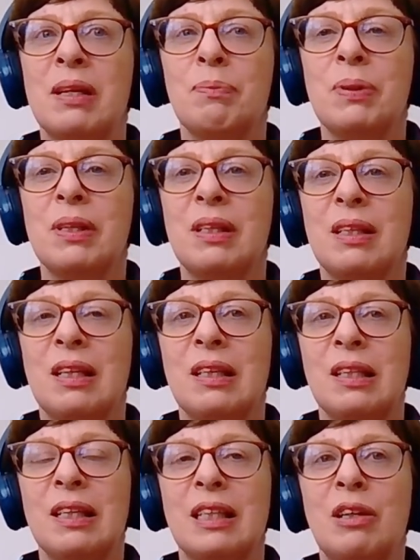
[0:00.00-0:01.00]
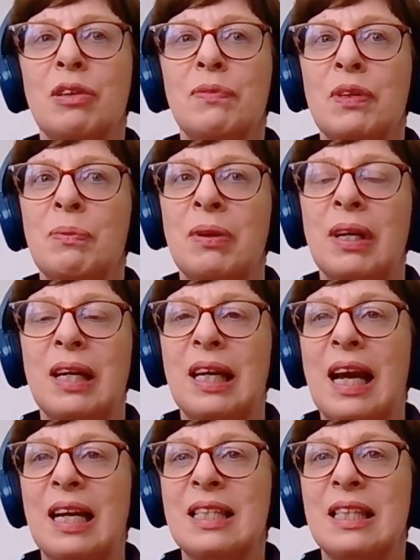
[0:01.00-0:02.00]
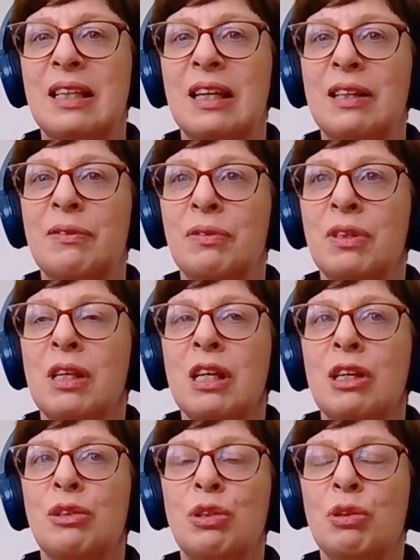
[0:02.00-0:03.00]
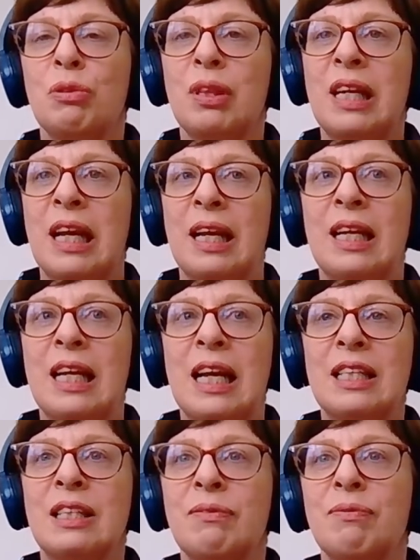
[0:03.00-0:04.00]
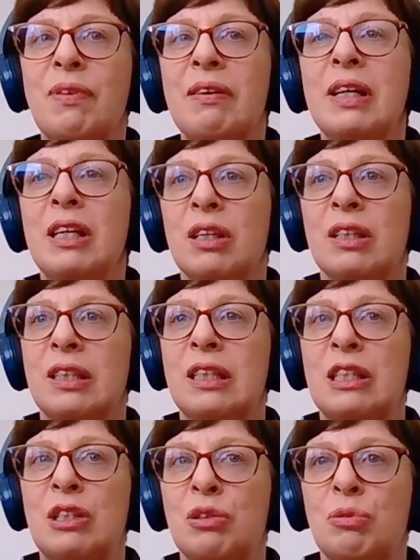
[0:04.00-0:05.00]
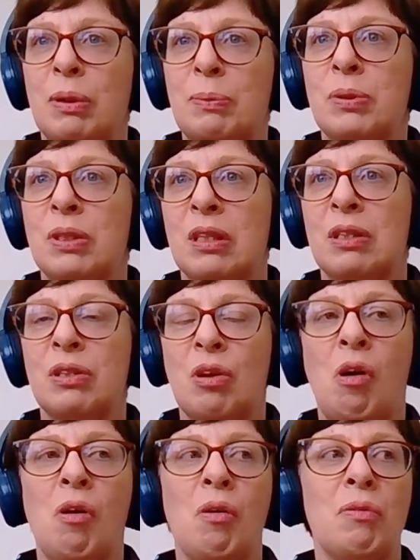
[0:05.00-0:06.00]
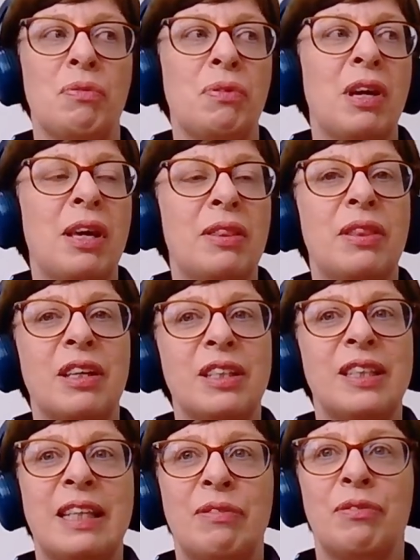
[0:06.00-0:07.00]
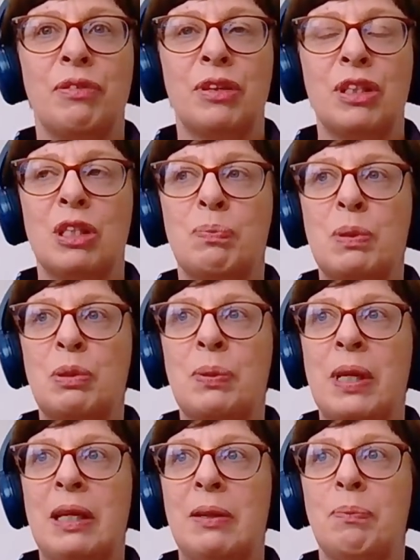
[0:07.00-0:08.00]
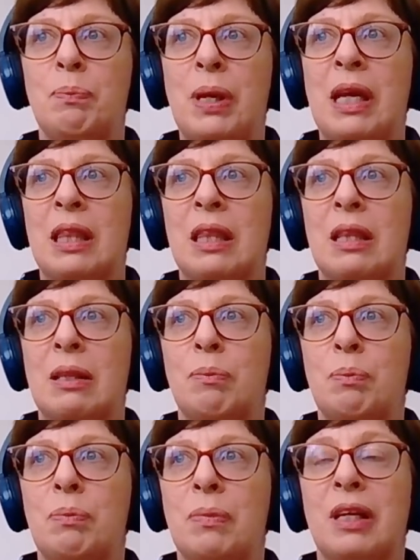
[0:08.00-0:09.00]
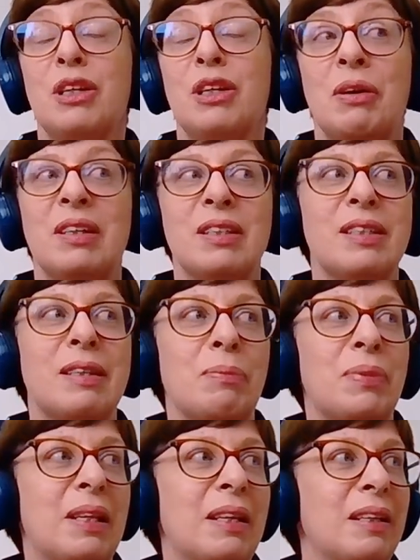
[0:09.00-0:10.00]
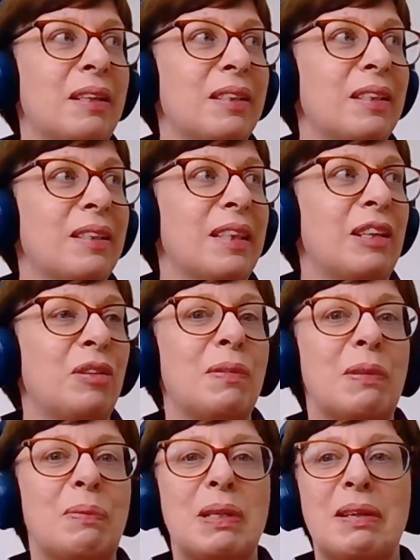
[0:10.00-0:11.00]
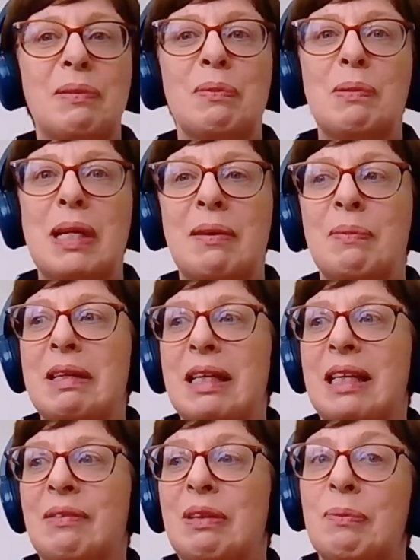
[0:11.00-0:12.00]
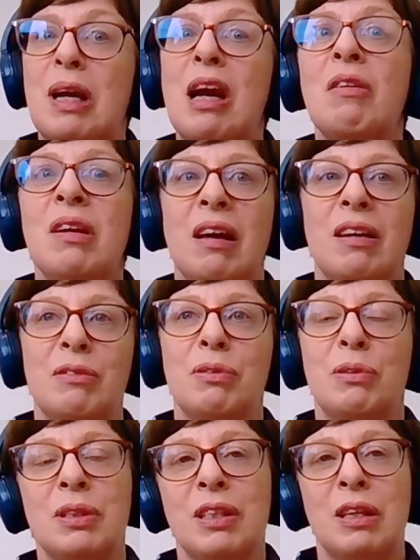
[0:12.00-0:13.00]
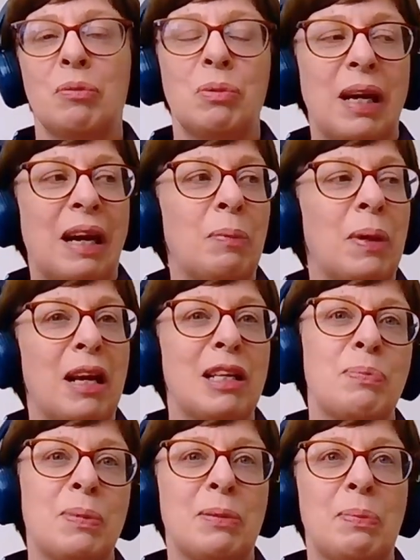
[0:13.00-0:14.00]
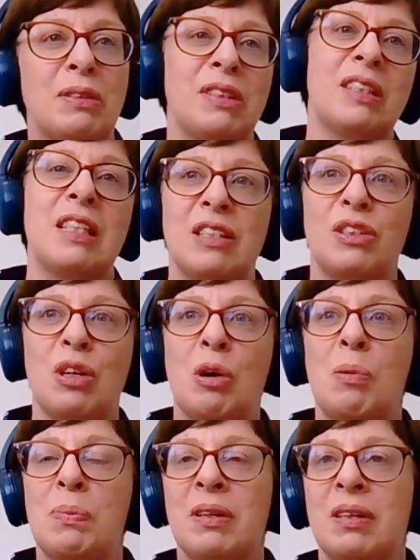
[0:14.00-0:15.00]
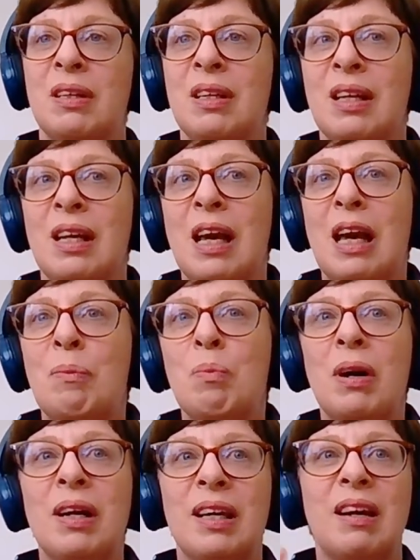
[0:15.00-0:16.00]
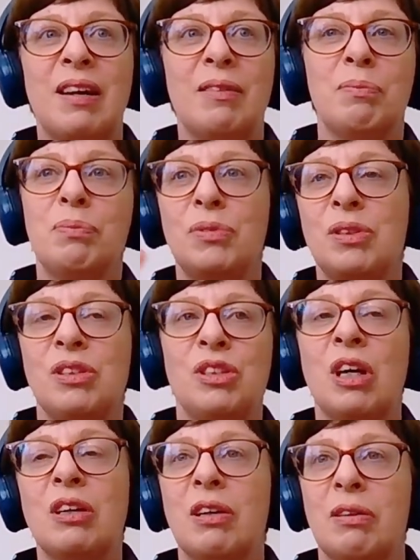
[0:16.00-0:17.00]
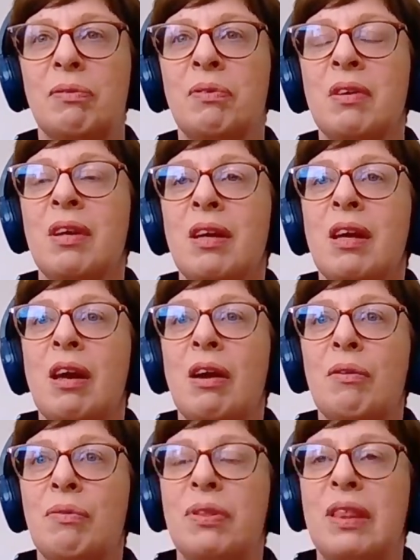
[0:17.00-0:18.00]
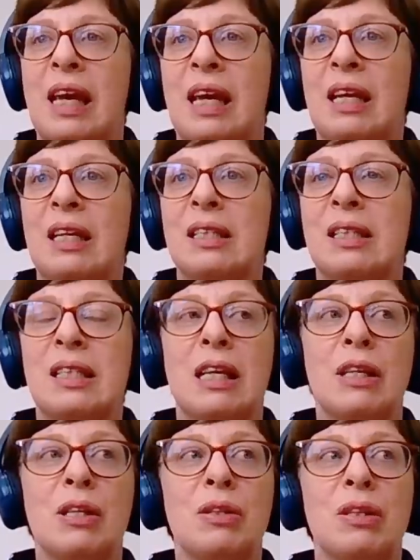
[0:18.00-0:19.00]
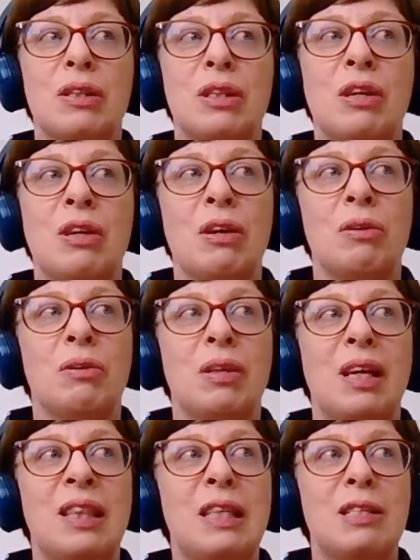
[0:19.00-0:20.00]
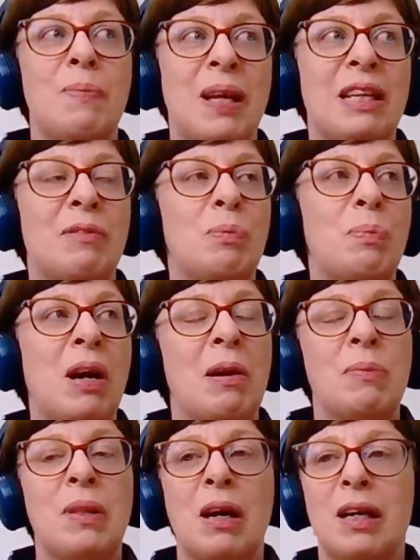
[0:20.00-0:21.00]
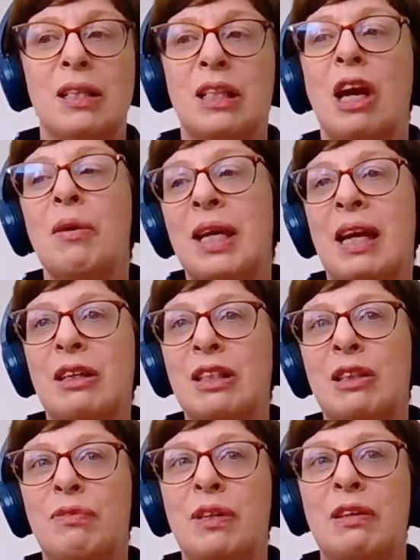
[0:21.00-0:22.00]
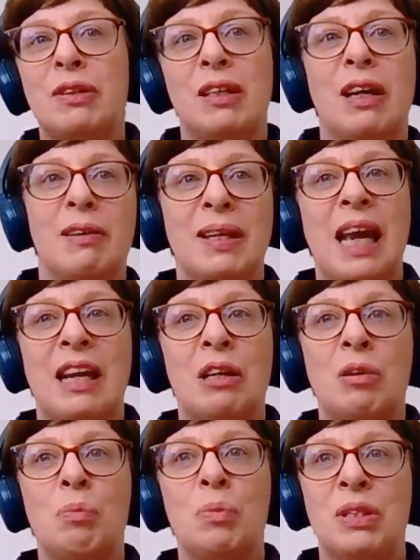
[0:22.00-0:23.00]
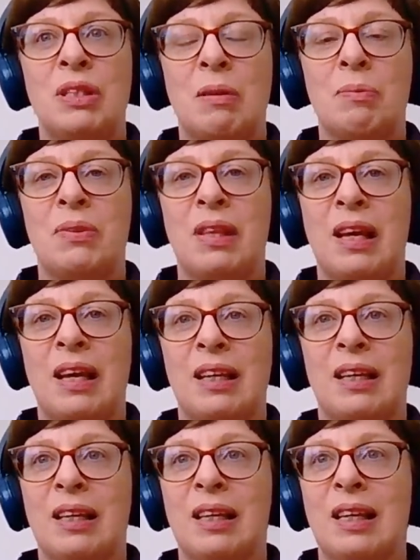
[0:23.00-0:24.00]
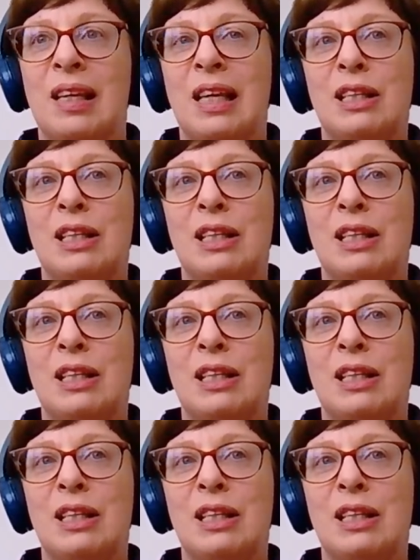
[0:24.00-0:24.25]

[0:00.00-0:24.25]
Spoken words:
But like a lot of humour, it has a kind of truth in it, and it has some very good descriptions of the difference between being, you know, and it's something I can think of even in my own life, that, you know, how my husband approaches his job and my kind of juggle of of things that, you know, in this medieval poem, the going out to the field and kind of getting on with something